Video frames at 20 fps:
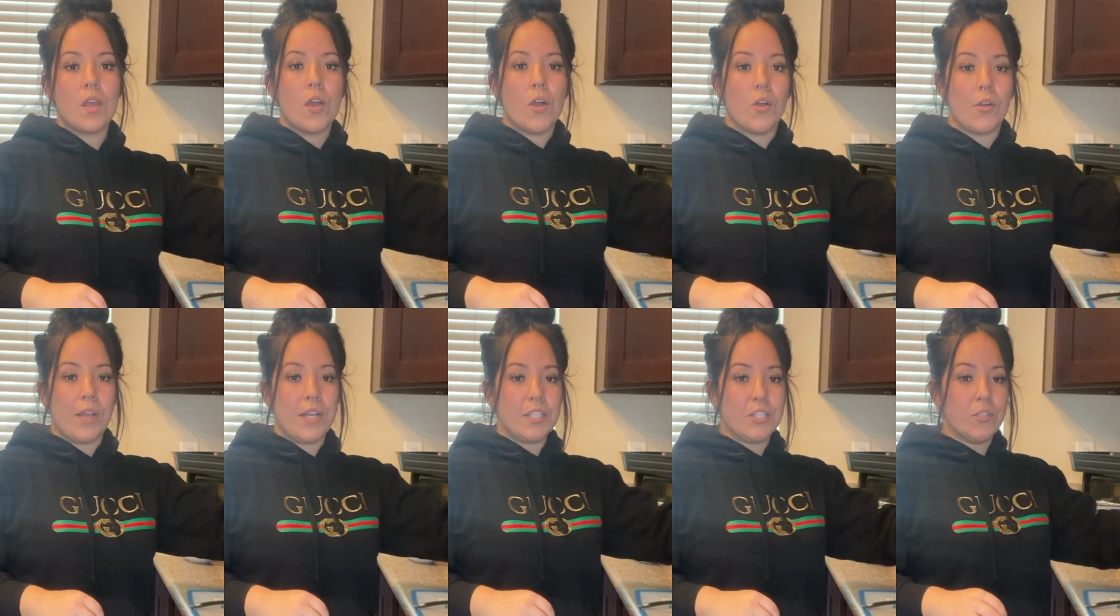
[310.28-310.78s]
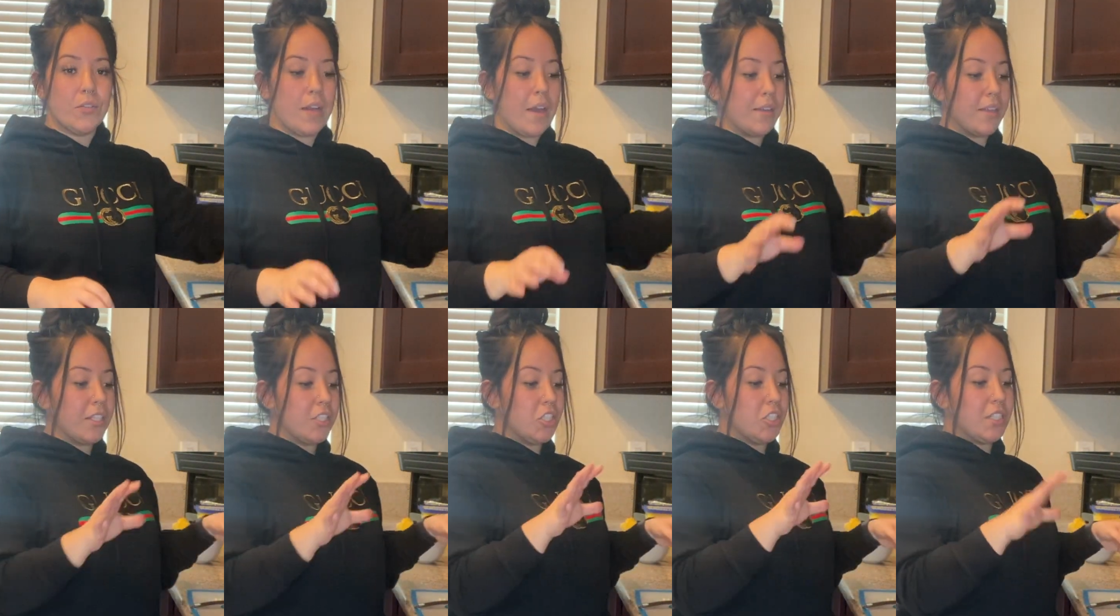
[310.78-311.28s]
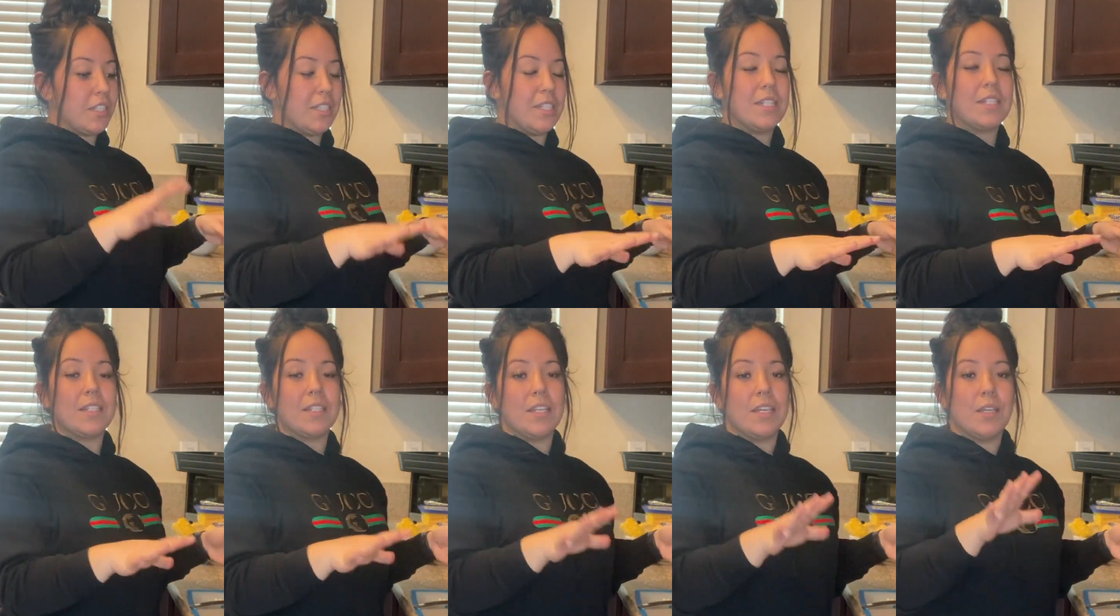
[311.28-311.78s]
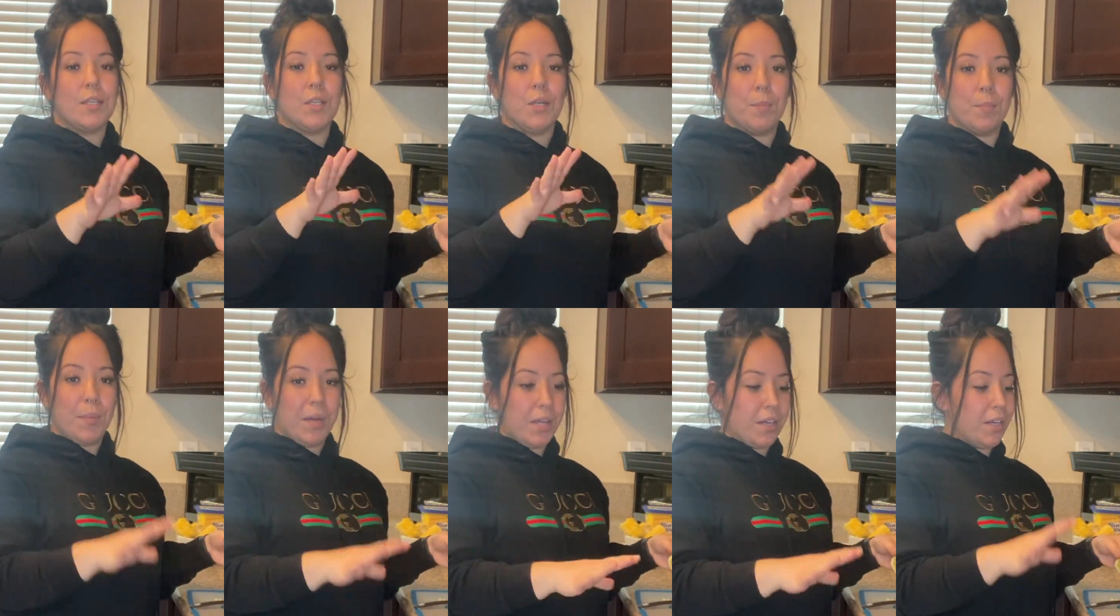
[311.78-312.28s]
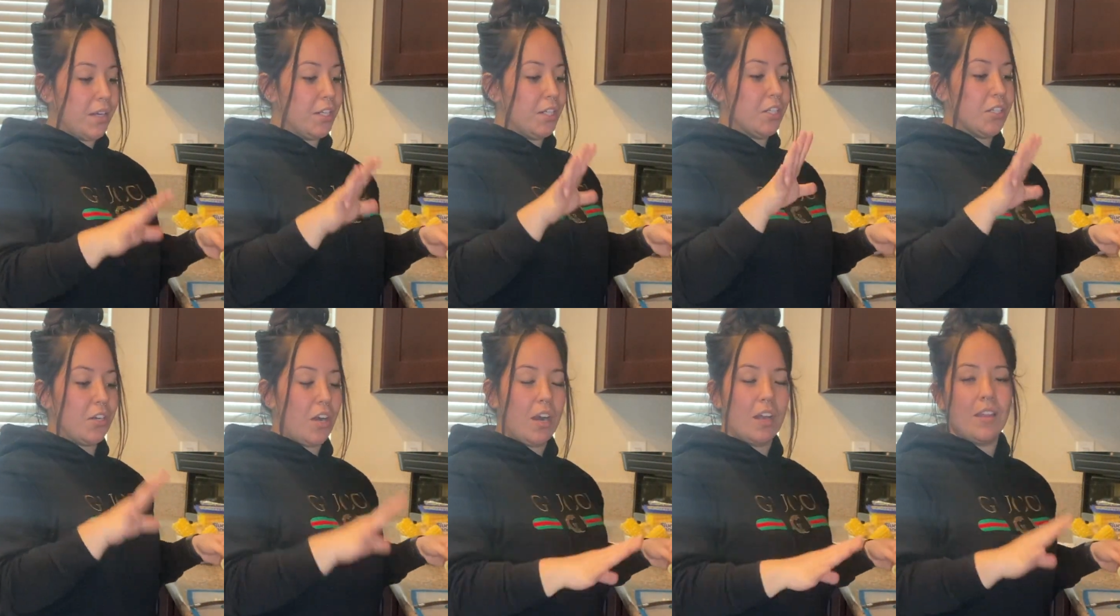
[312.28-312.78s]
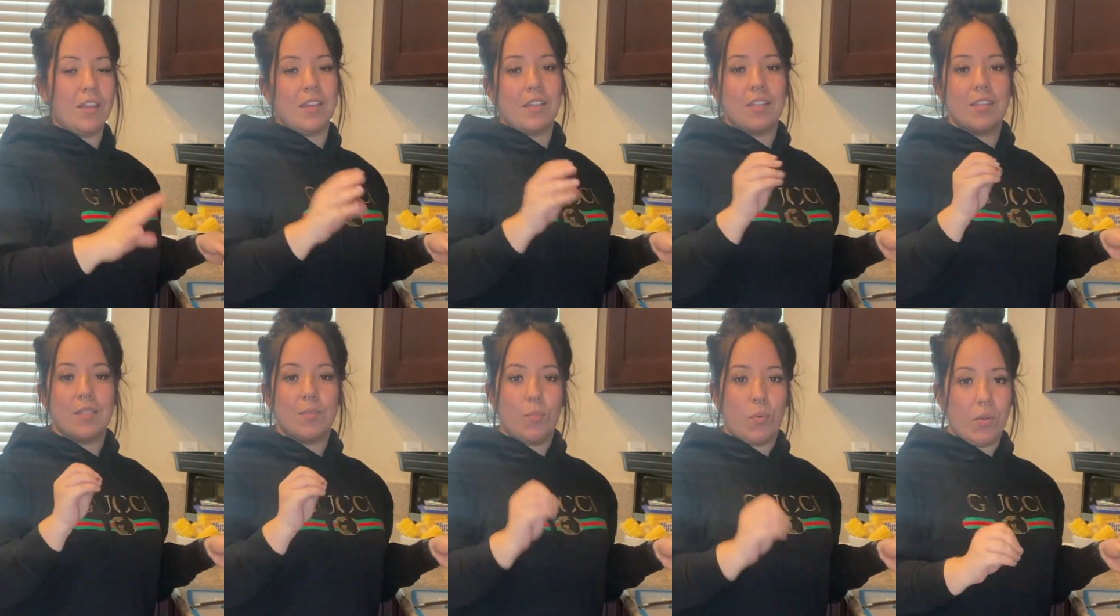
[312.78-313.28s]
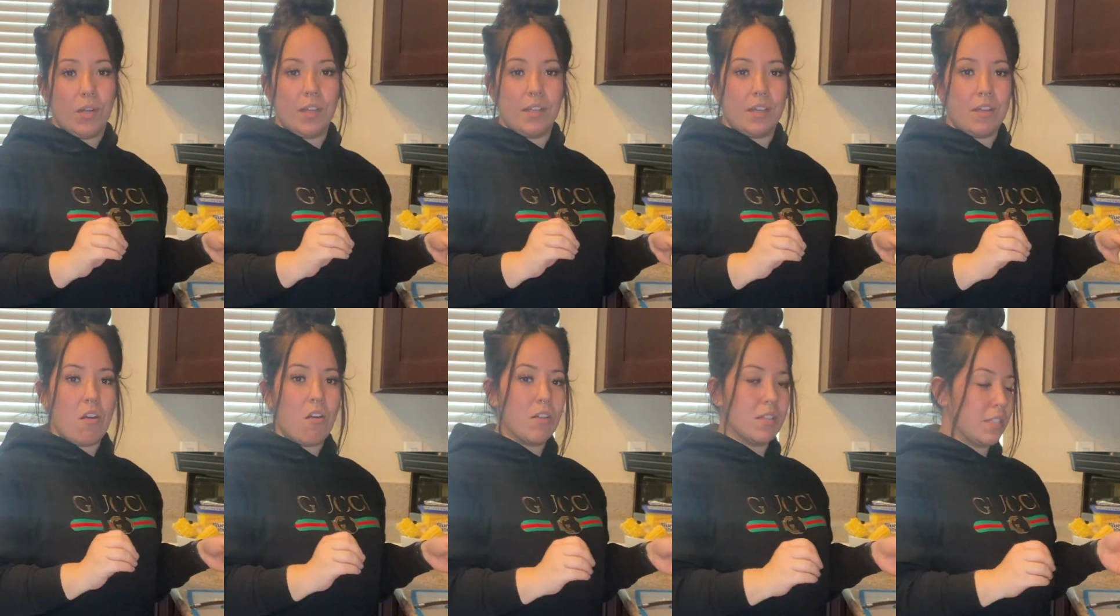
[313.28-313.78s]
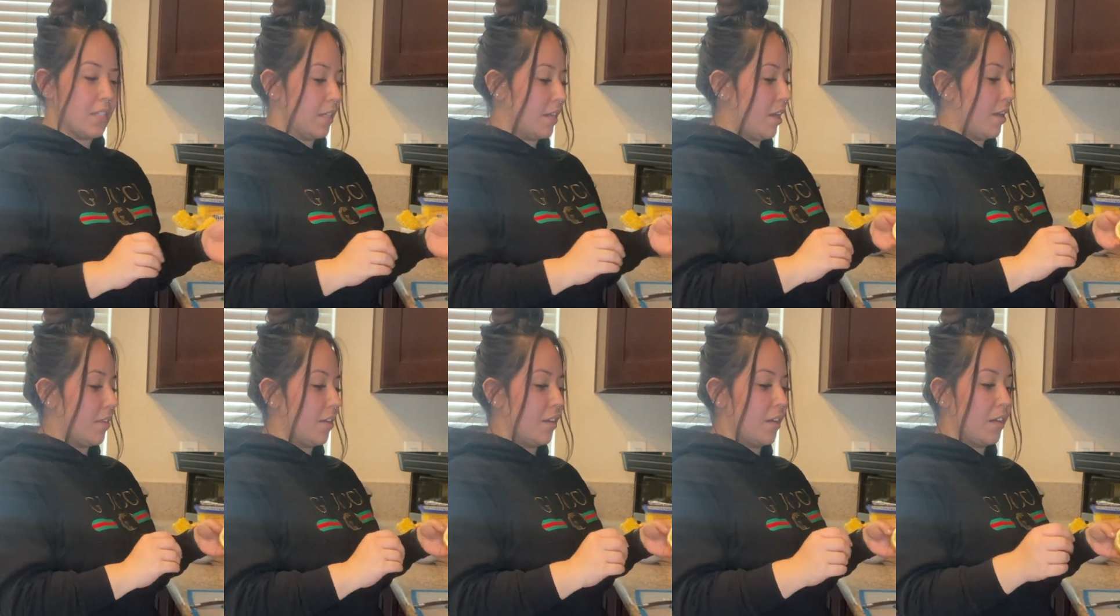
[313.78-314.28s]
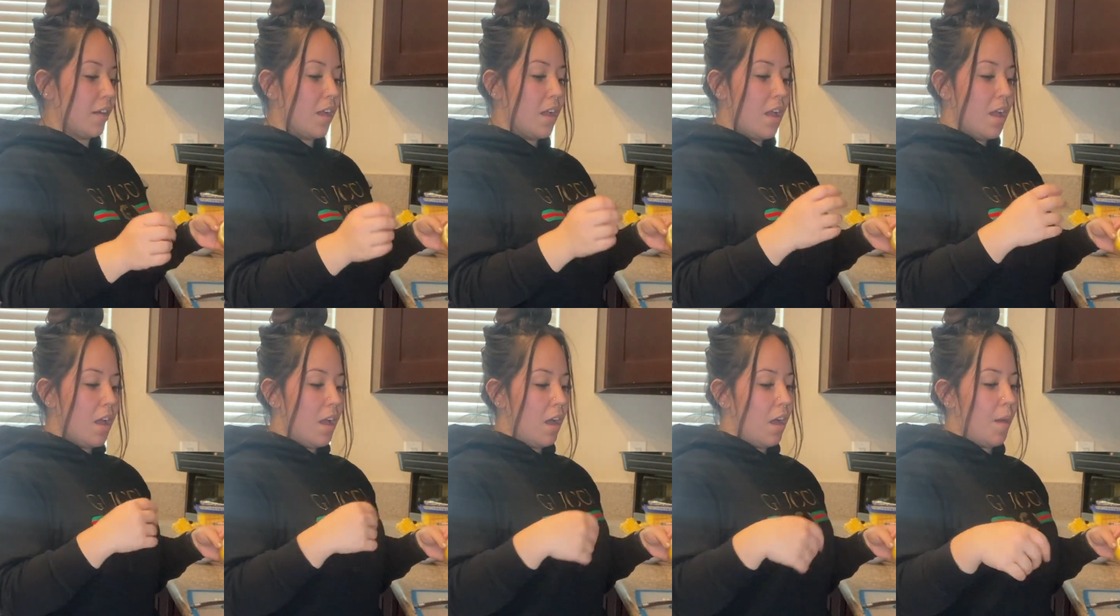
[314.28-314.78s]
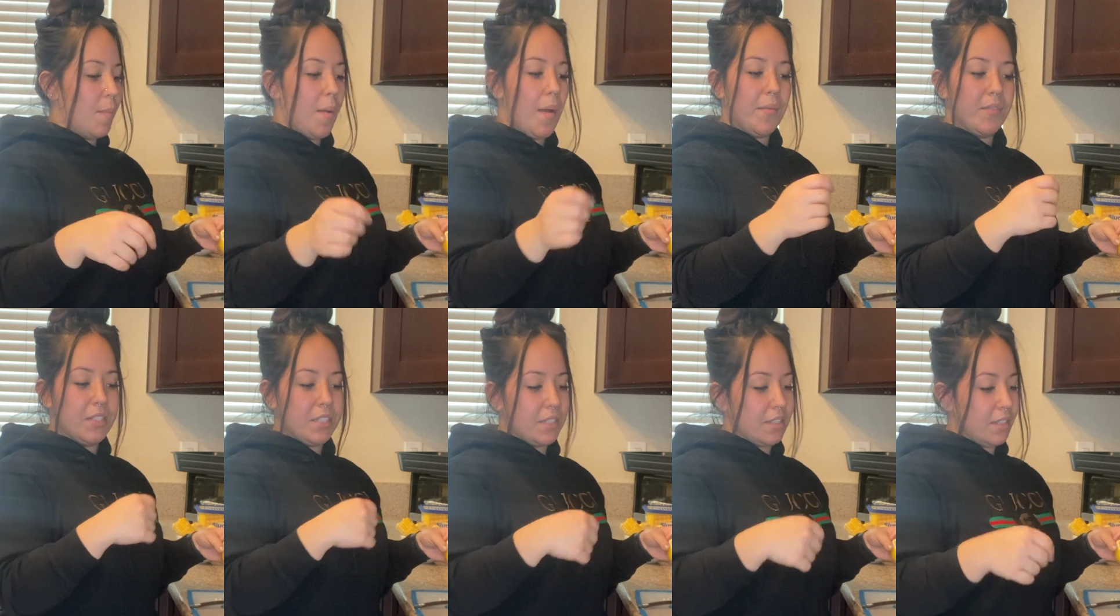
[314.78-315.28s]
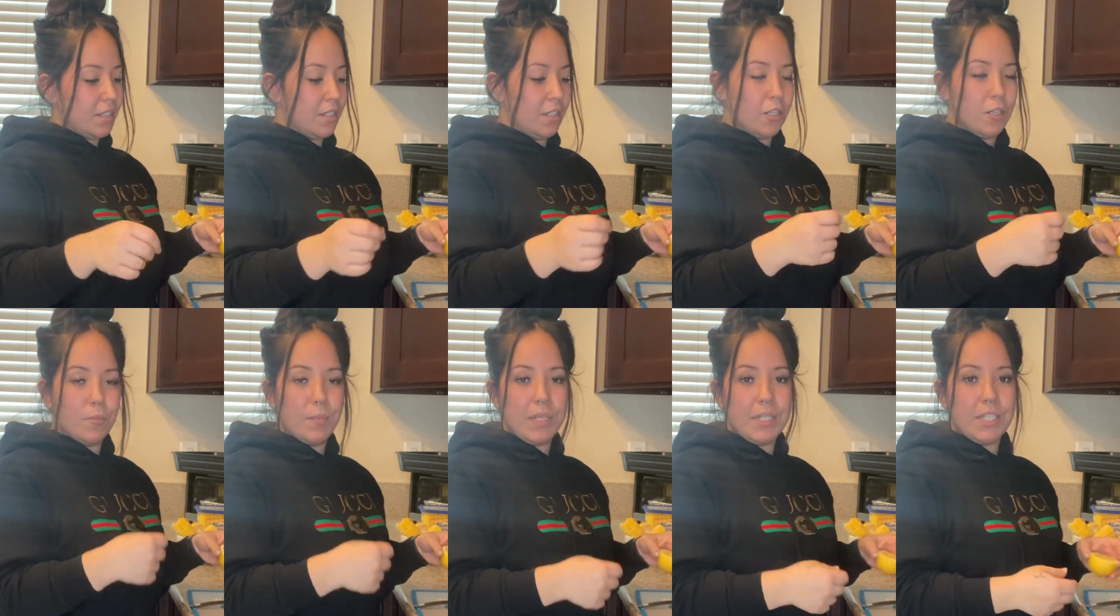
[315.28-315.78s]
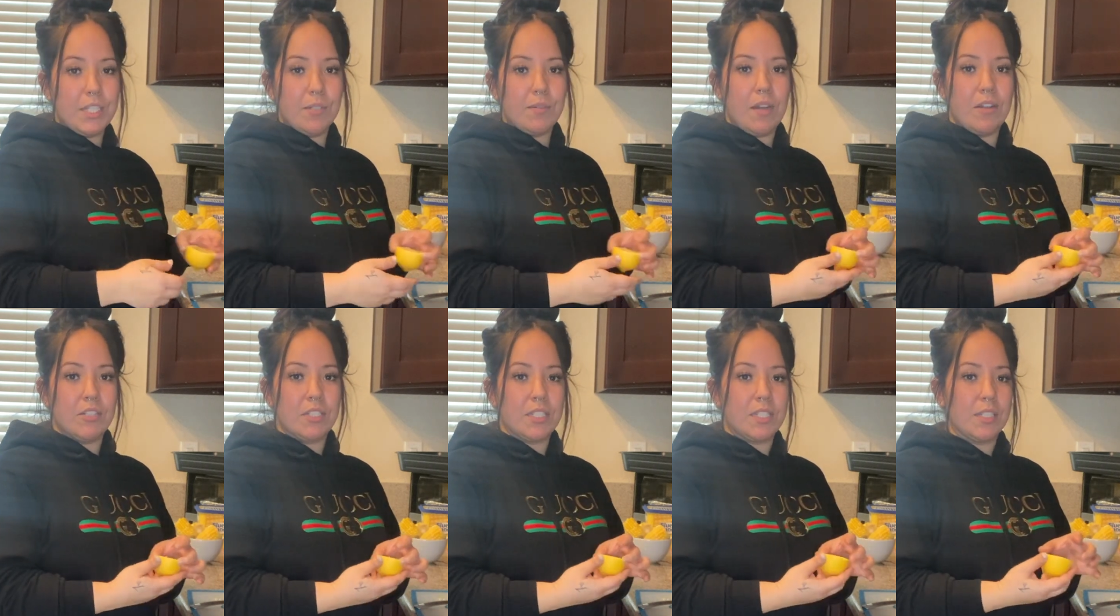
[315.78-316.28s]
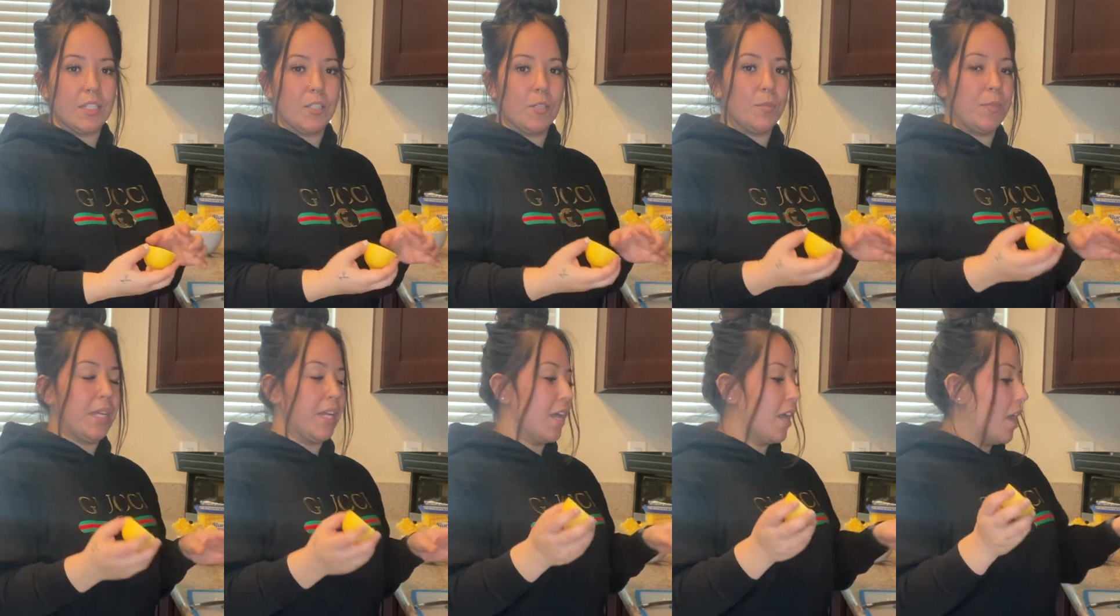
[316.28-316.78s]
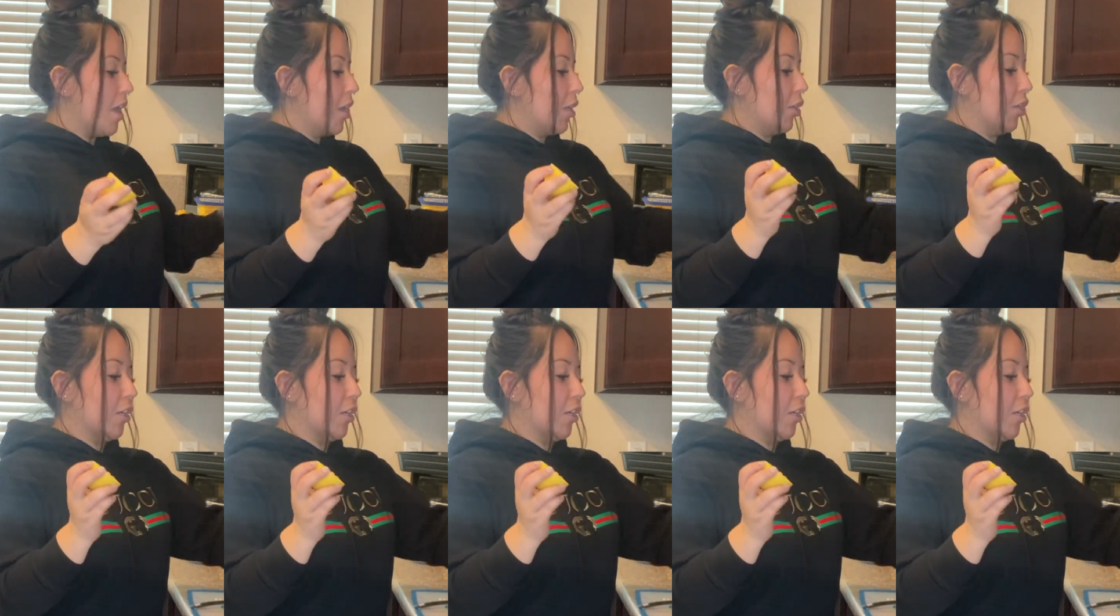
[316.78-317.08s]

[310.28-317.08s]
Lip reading: Okay, so now that your seasoning, your butter, your garlic is boiling all together, obviously, you know, mix it around just a little bit.